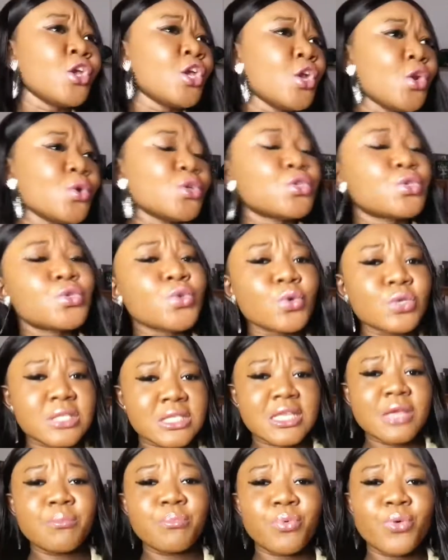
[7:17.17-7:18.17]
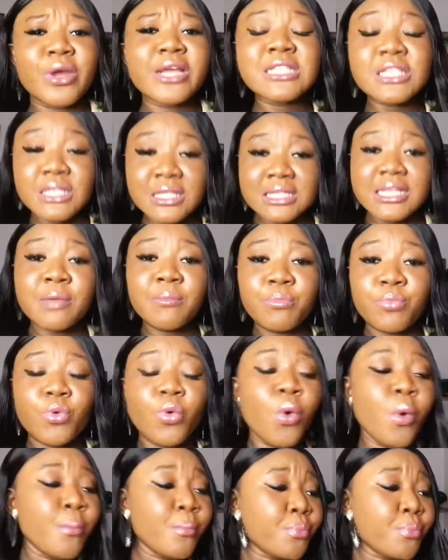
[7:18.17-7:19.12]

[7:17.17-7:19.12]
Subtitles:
it looks so simple. It is simple.